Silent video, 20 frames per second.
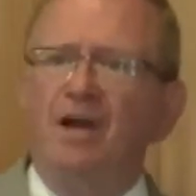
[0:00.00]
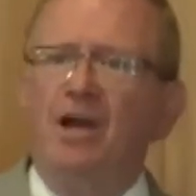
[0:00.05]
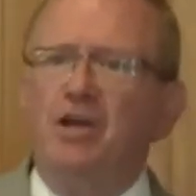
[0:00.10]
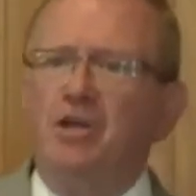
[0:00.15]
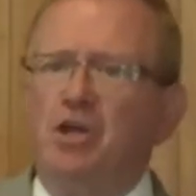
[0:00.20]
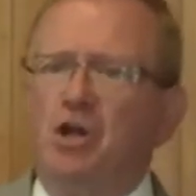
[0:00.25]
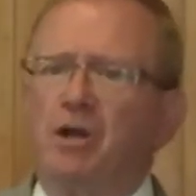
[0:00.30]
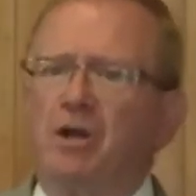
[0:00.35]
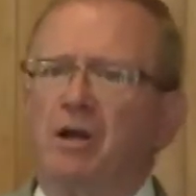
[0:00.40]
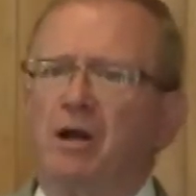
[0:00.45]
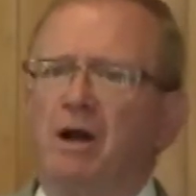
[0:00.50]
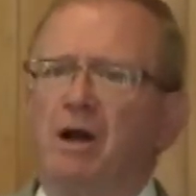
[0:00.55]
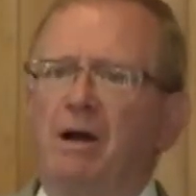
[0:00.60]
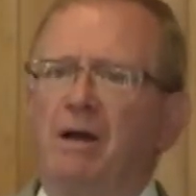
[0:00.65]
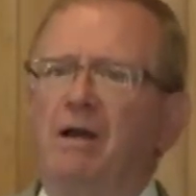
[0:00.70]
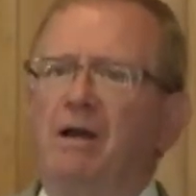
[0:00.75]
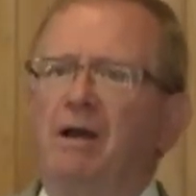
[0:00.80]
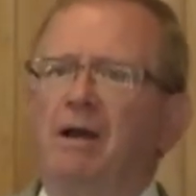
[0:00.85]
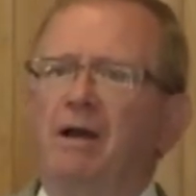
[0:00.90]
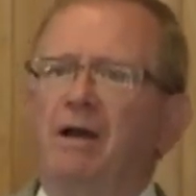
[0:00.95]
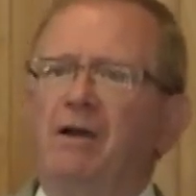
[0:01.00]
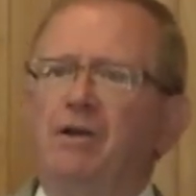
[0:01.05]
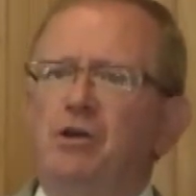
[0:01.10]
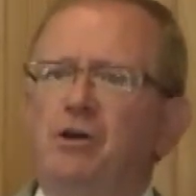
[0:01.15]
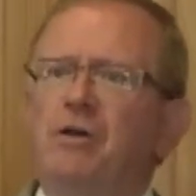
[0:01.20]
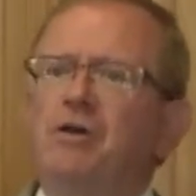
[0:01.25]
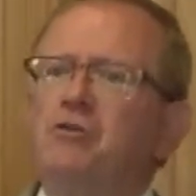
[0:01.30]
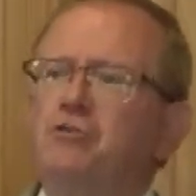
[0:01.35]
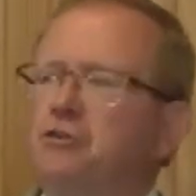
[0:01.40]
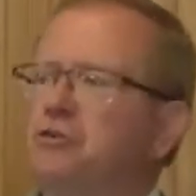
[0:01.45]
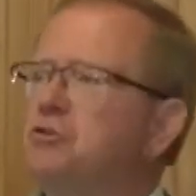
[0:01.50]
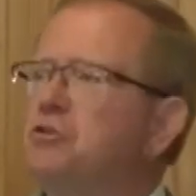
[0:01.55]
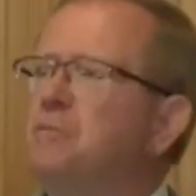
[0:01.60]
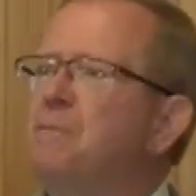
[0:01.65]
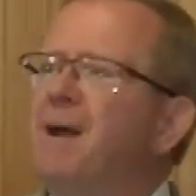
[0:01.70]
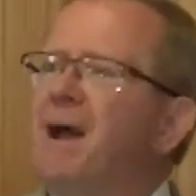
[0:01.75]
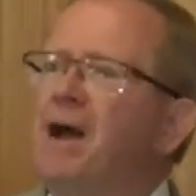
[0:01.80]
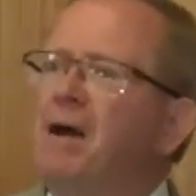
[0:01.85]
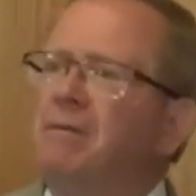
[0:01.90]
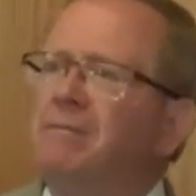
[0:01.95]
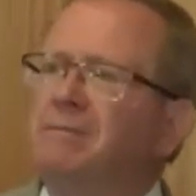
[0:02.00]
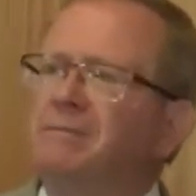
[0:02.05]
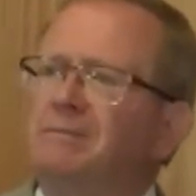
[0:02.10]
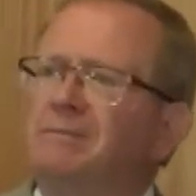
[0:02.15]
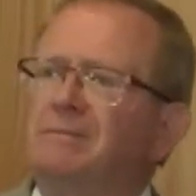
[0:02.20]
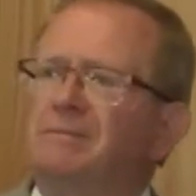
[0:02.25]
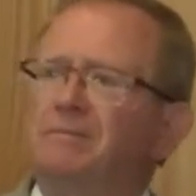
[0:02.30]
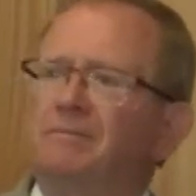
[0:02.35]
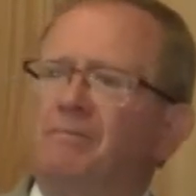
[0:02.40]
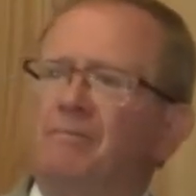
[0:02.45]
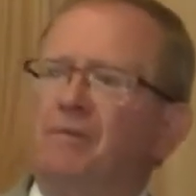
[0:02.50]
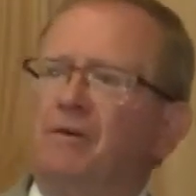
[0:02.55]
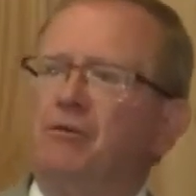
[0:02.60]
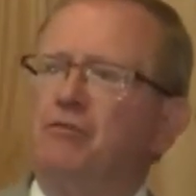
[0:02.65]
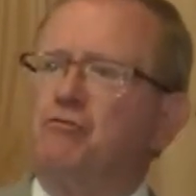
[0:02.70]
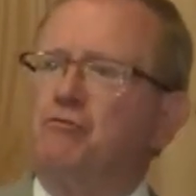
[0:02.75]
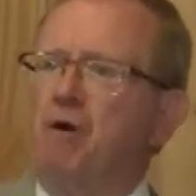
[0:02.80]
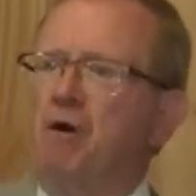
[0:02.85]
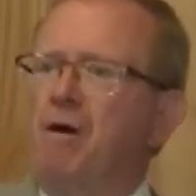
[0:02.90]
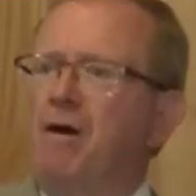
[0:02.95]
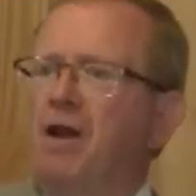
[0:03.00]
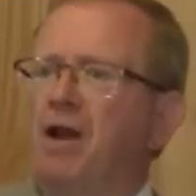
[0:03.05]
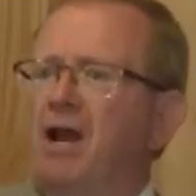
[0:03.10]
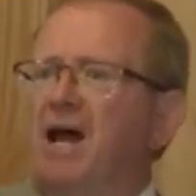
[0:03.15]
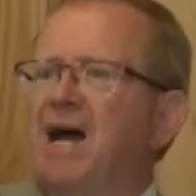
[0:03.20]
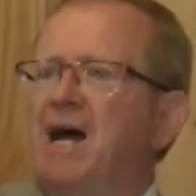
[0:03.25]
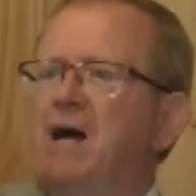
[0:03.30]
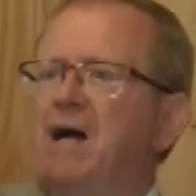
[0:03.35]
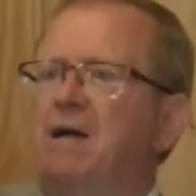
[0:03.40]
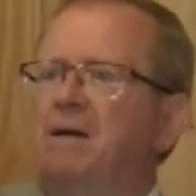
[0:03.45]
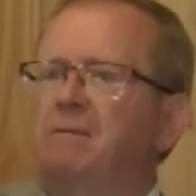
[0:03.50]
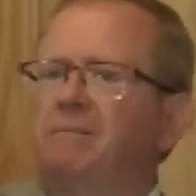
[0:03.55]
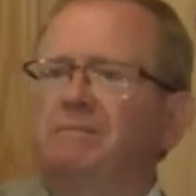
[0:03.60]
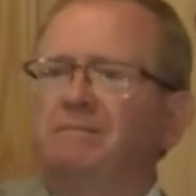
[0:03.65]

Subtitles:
You can just about draw a line